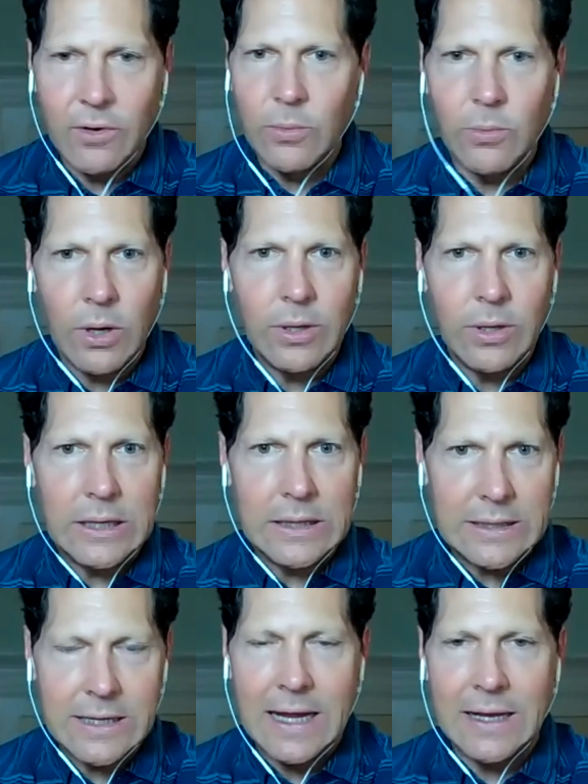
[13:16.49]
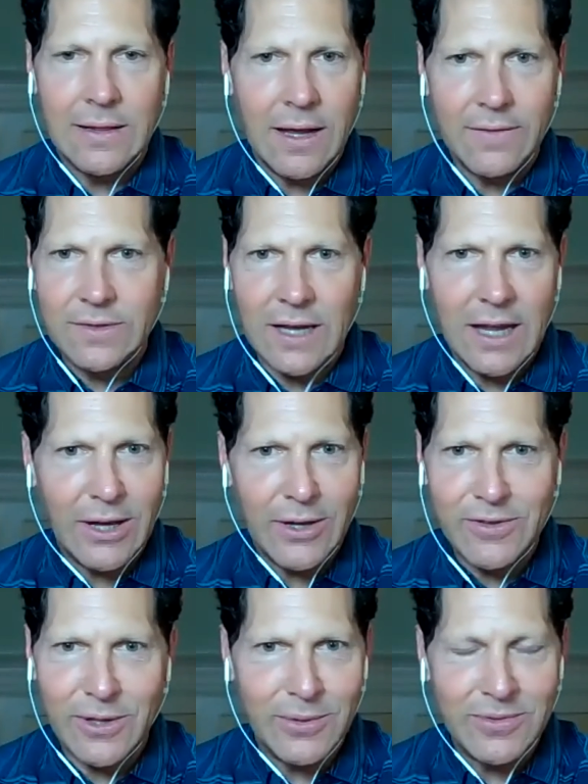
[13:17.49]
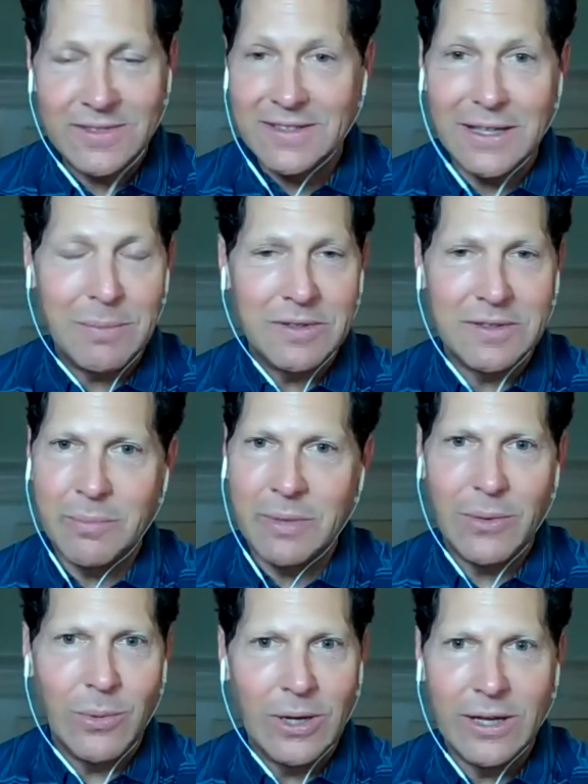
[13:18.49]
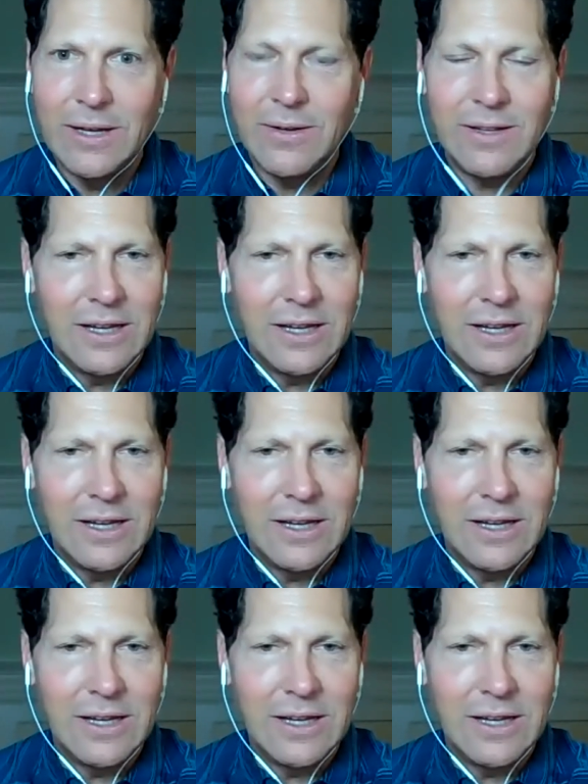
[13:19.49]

eroding the diet and lifestyle. So sleep is a big one.